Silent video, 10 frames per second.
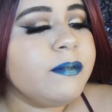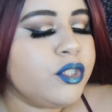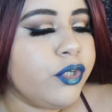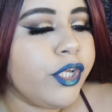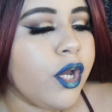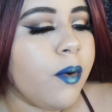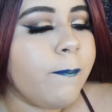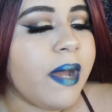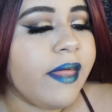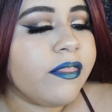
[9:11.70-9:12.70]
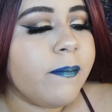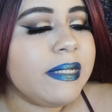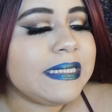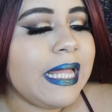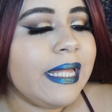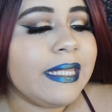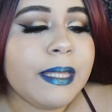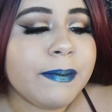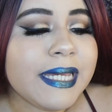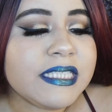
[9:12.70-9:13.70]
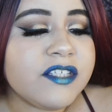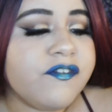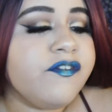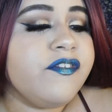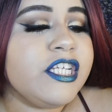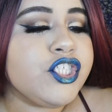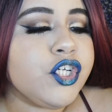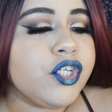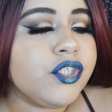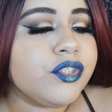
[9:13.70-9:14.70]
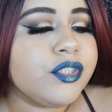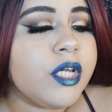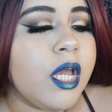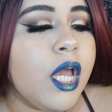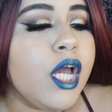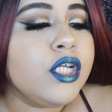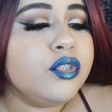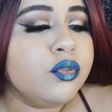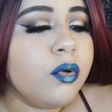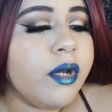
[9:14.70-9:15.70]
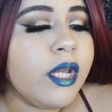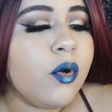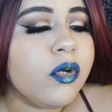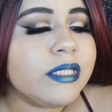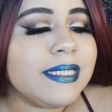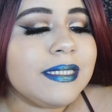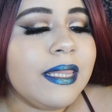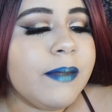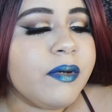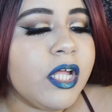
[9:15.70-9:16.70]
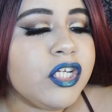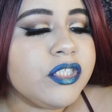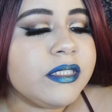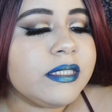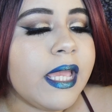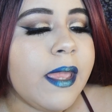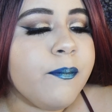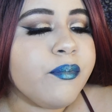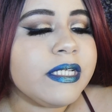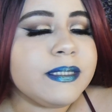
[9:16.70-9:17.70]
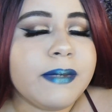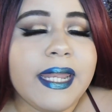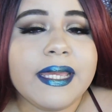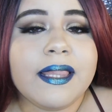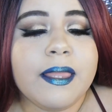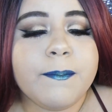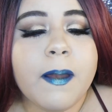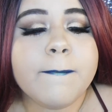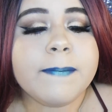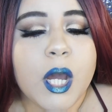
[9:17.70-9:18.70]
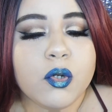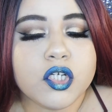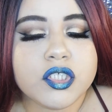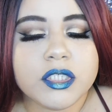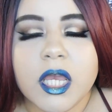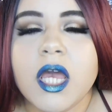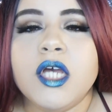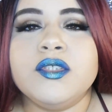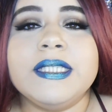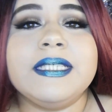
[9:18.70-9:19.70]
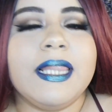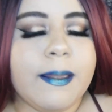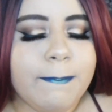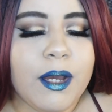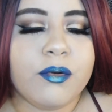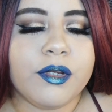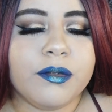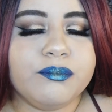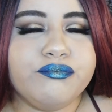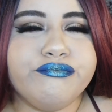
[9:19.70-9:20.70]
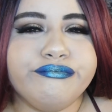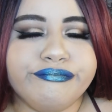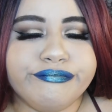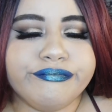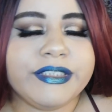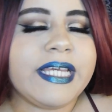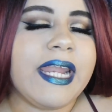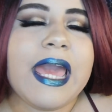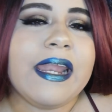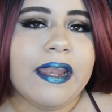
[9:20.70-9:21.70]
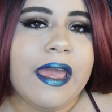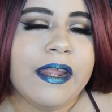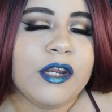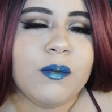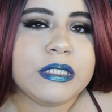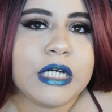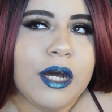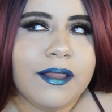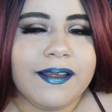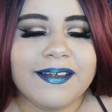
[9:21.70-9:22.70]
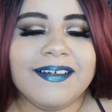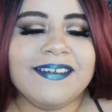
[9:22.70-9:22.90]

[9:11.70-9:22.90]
Lip Studio Python Metallic Lip Kit features duo and gorgeous lip colors and prismatic lip powders. So it's a lip powder. See, I, I, I don't know what to call it.